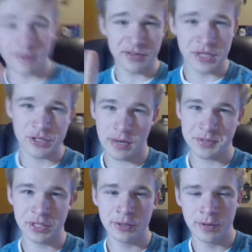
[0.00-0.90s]
Sorry for the
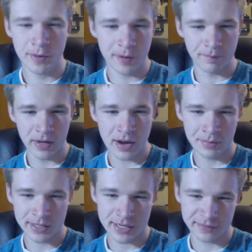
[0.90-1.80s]
interruption, but
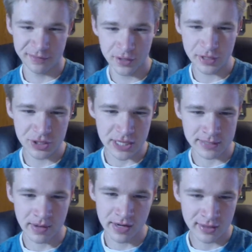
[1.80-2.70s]
I'm looking at the footage
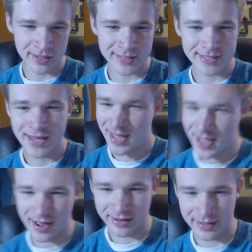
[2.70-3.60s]
as I'm editing this,
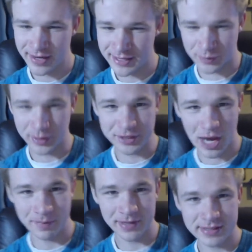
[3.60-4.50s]
and it is really
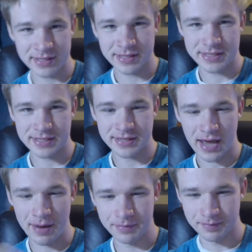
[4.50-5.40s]
choppy since
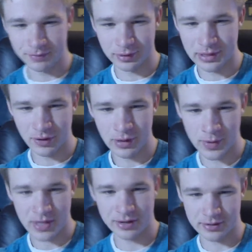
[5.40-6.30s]
I'm really the only
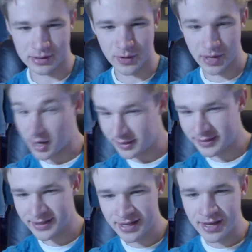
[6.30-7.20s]
one that knows what's going
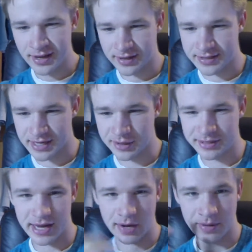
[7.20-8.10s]
on, because I couldn't
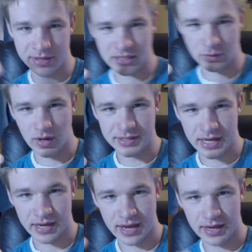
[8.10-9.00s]
document this as well as
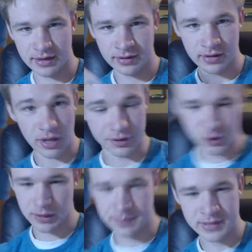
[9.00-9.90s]
I can other
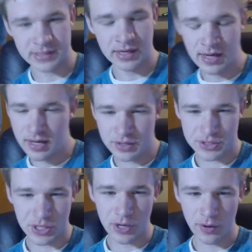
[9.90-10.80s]
trips.
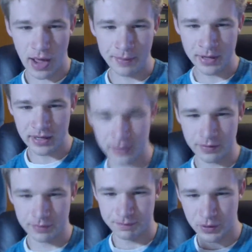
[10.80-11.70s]
So I'm gonna
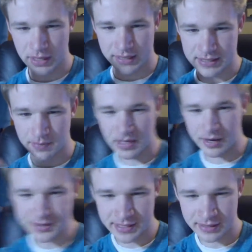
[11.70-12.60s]
put like
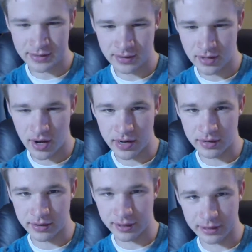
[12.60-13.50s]
subtitles in
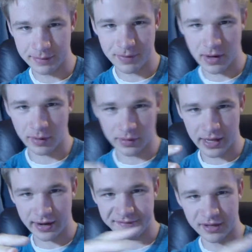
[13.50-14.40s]
on the clip that
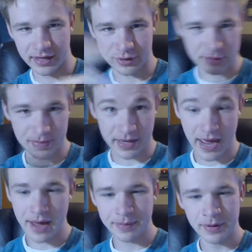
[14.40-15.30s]
like I feel like there's a big
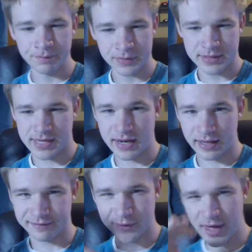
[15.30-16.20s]
gap to kind of
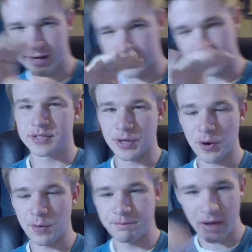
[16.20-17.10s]
like fill that in.
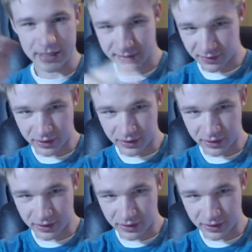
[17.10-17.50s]
So back to the